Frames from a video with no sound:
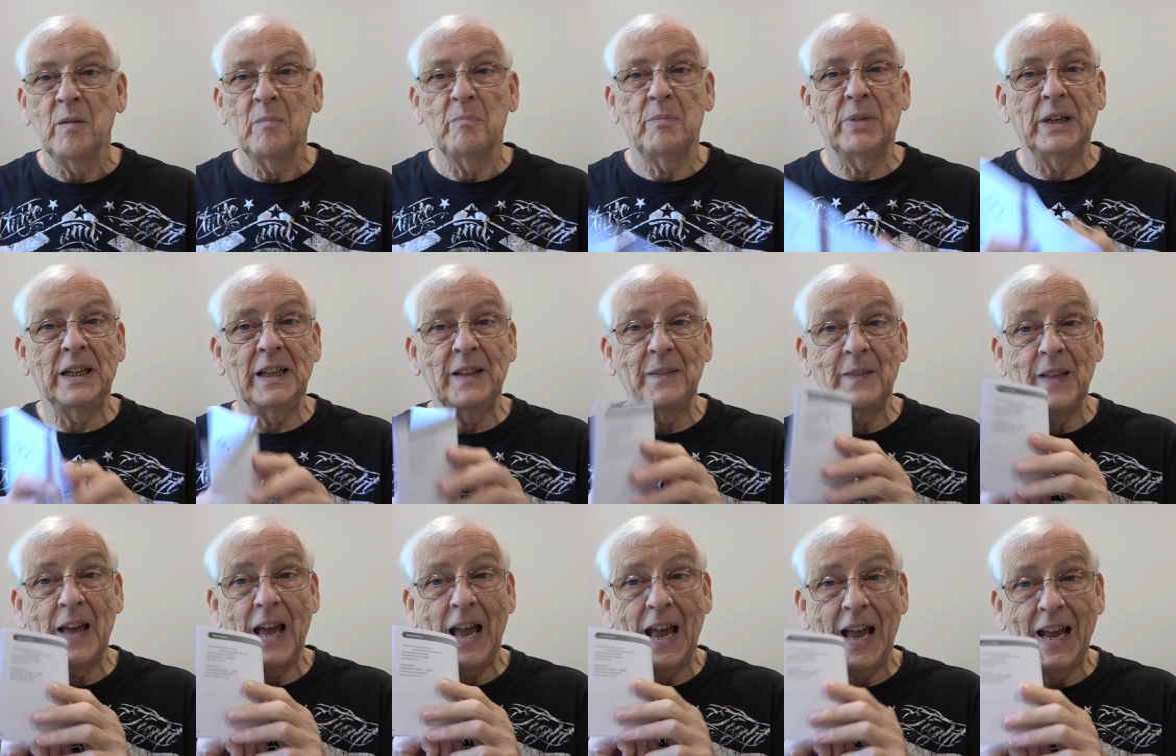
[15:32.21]
But in
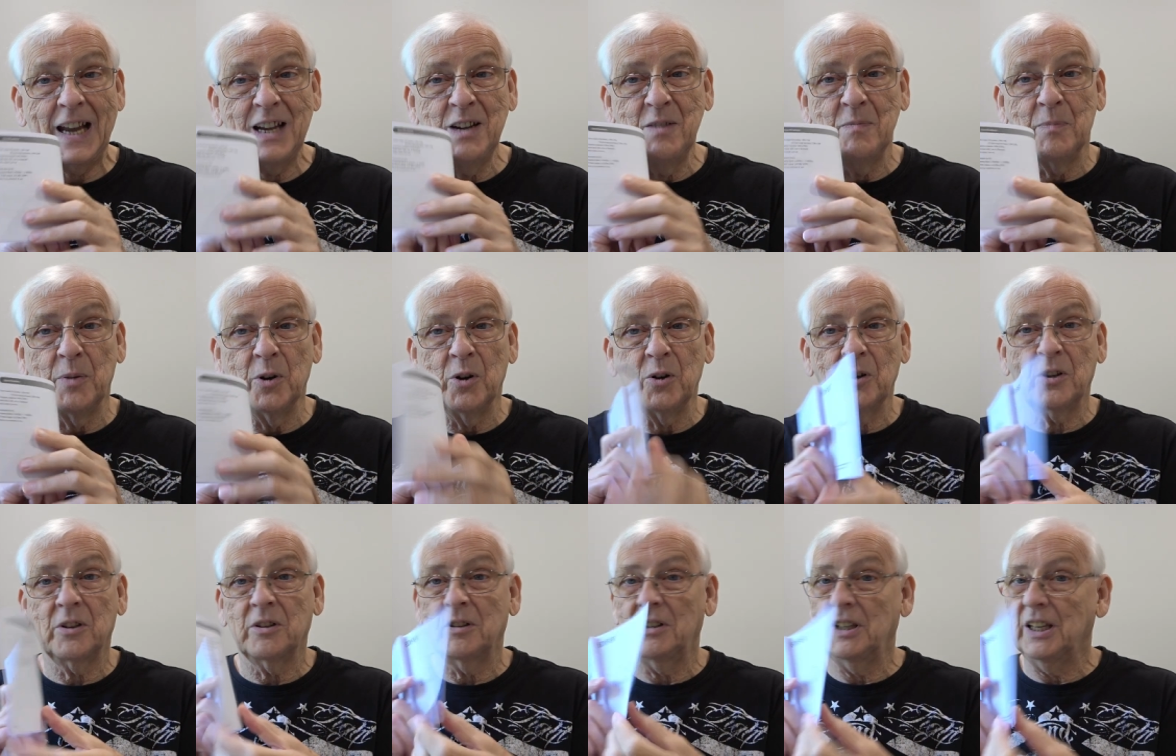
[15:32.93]
the
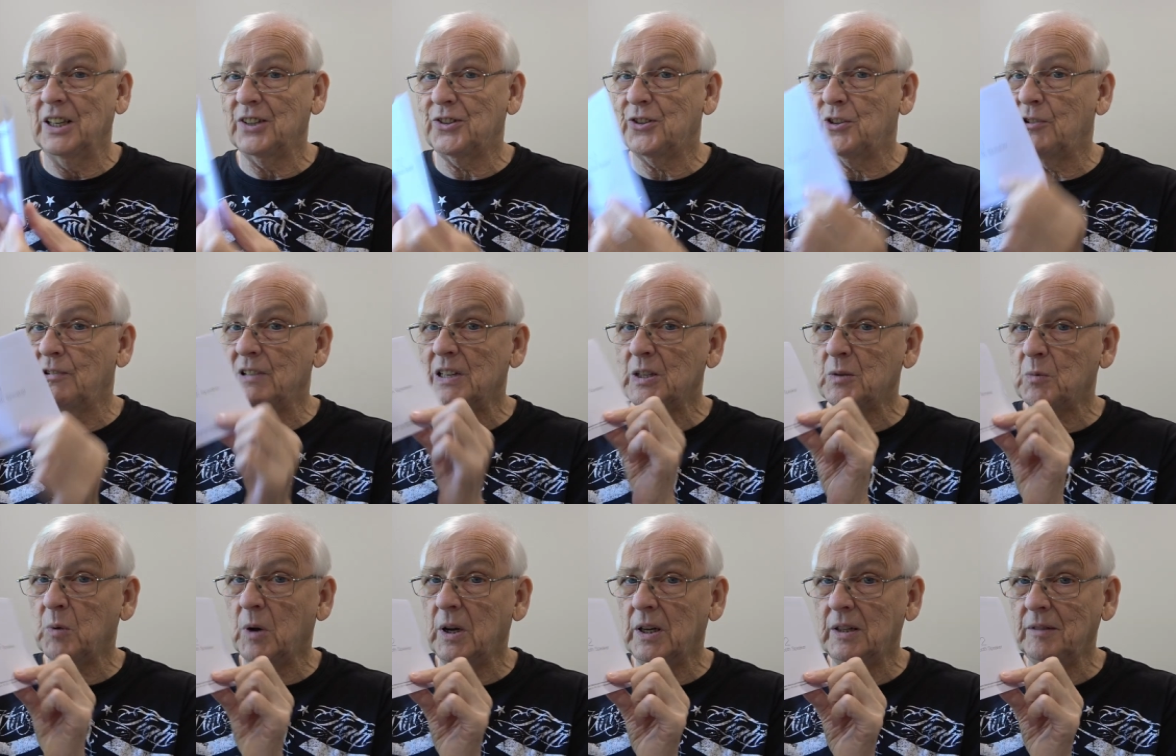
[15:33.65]
handbook, yes, there
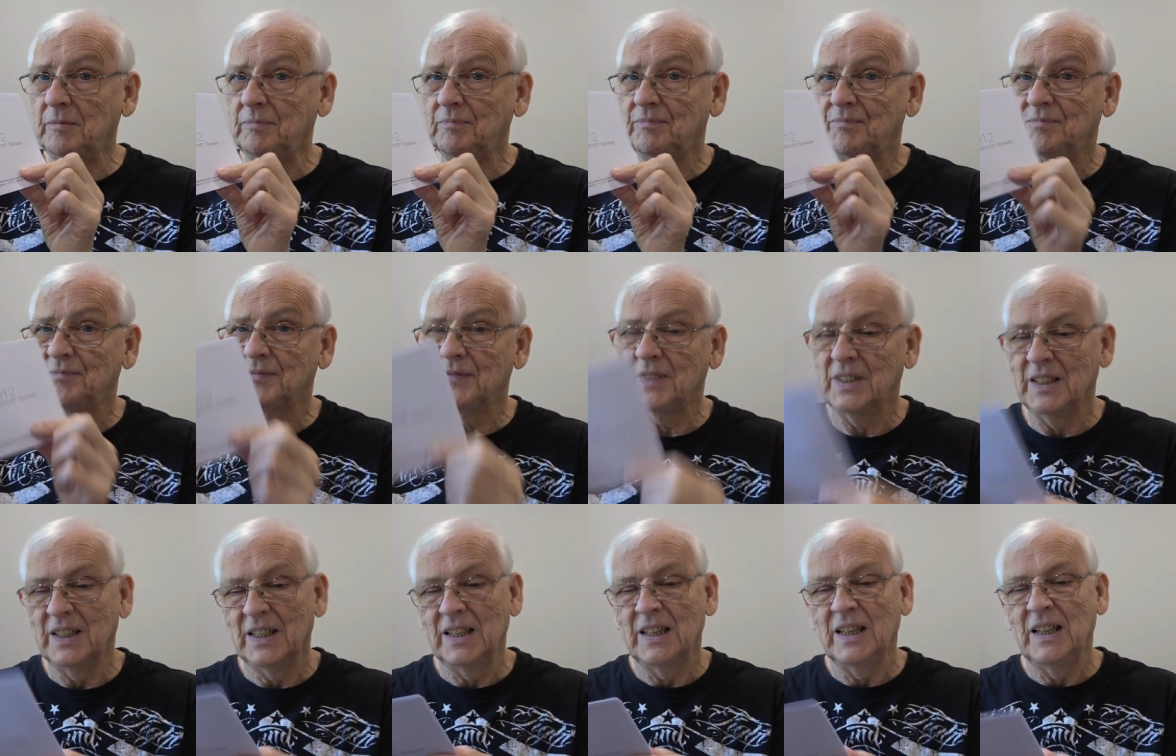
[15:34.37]
is one,
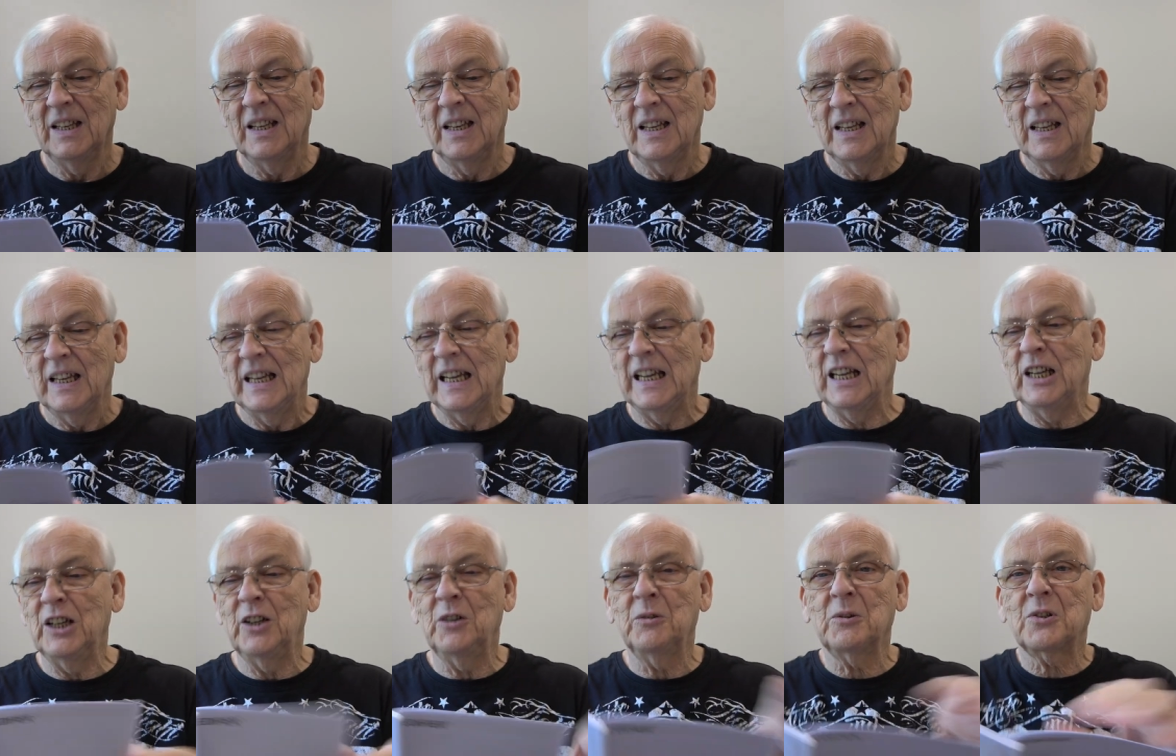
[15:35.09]

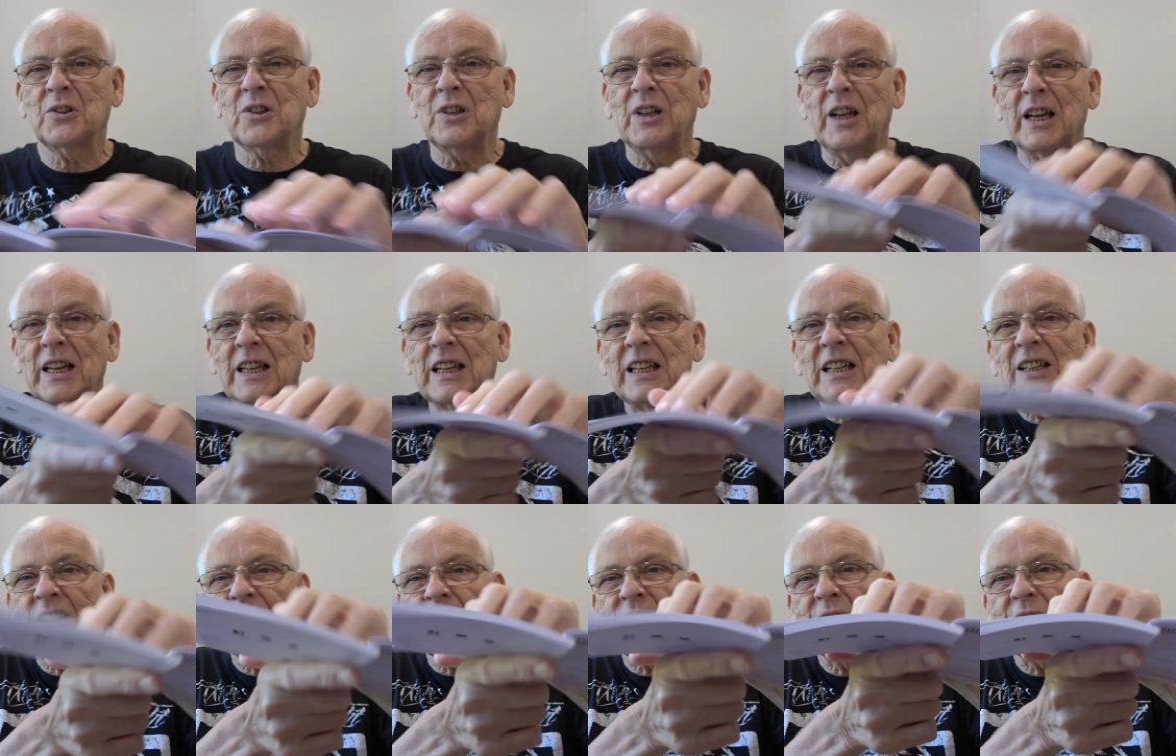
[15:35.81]
it looks like it's